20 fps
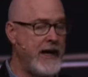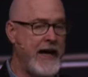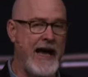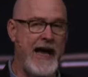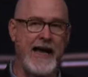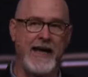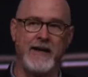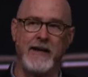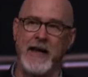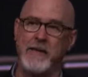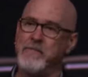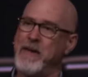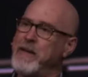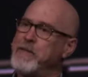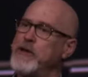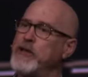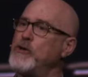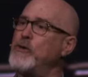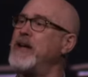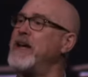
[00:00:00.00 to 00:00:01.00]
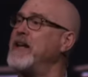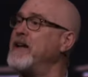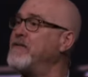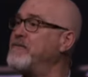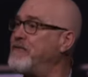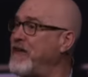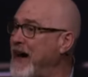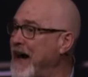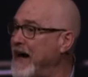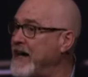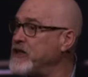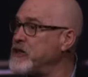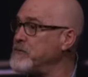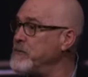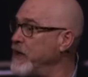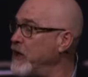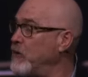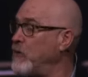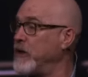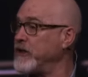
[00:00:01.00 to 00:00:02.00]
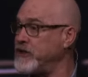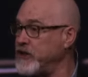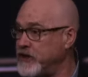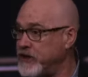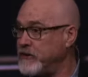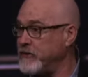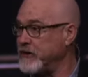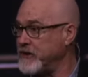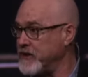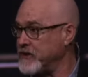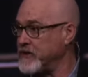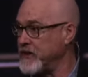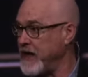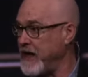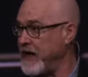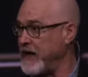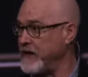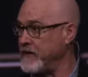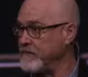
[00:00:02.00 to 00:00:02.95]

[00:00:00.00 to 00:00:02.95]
and, and maybe you can advise me on what to do with this guy.